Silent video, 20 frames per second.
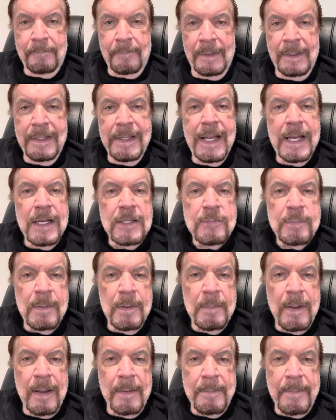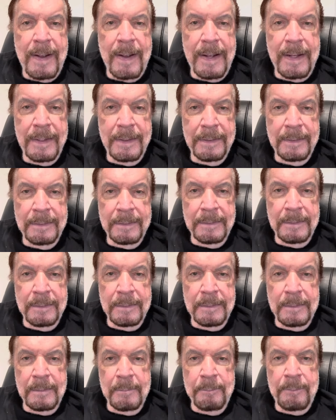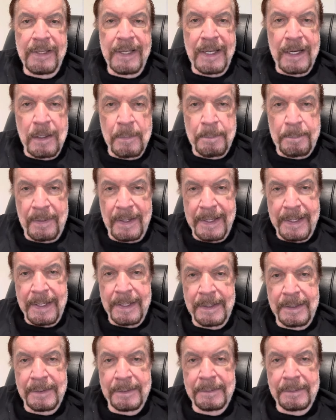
He asked me about my piano playing.